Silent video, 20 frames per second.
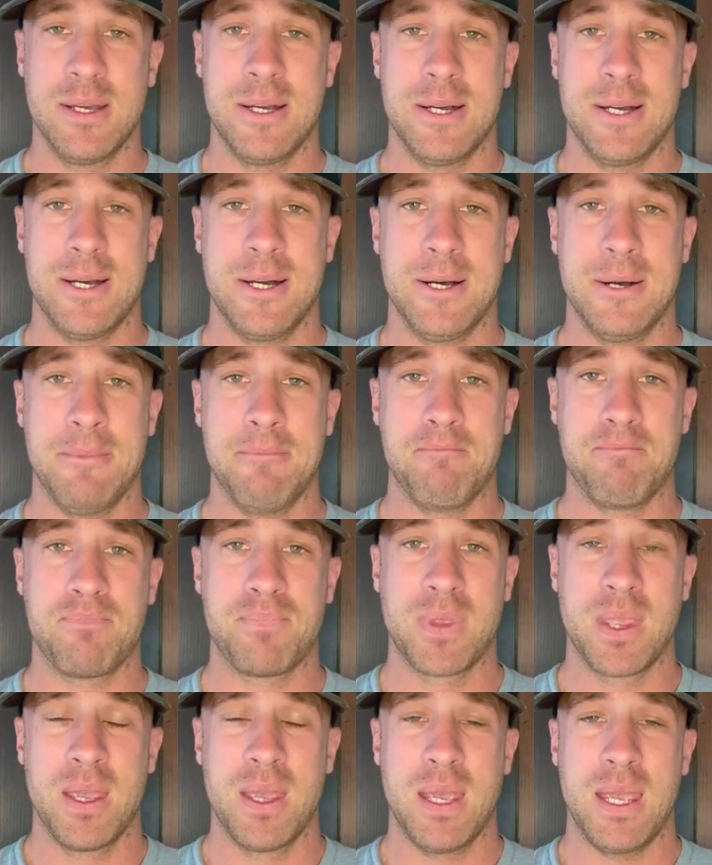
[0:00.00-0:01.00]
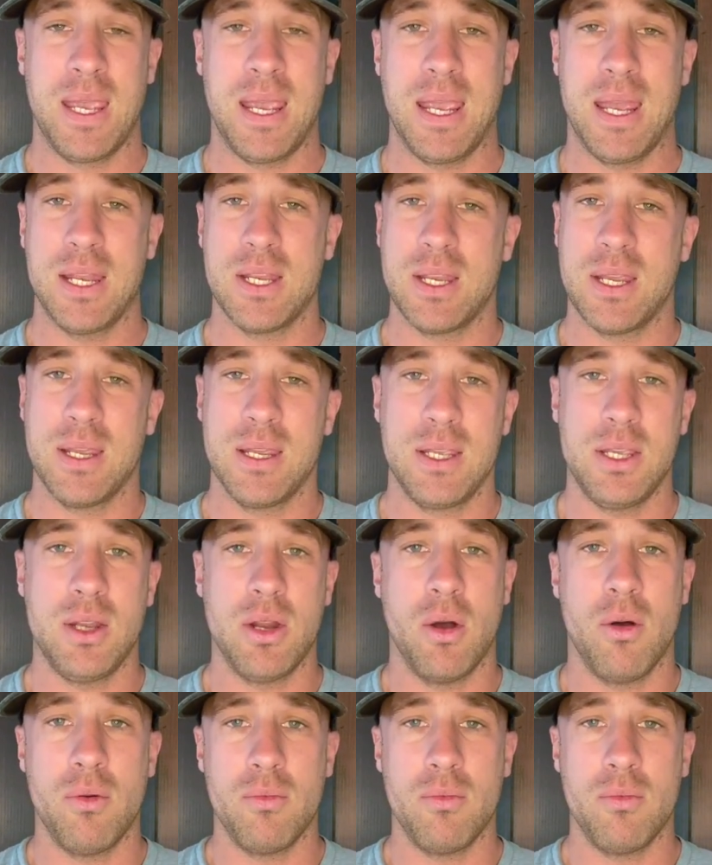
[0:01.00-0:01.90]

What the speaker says: And you know,